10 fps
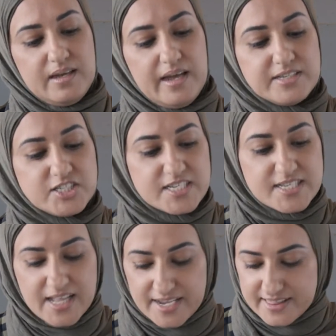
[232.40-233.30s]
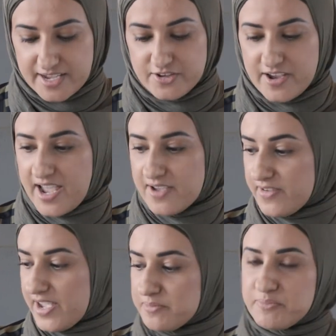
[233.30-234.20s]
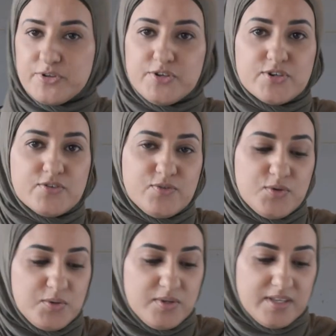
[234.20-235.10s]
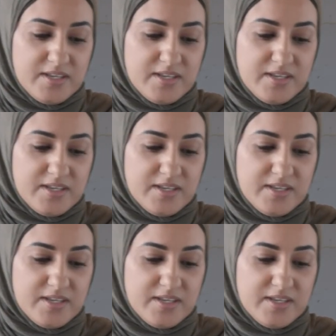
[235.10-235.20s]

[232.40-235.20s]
And just like that, you have a beautiful,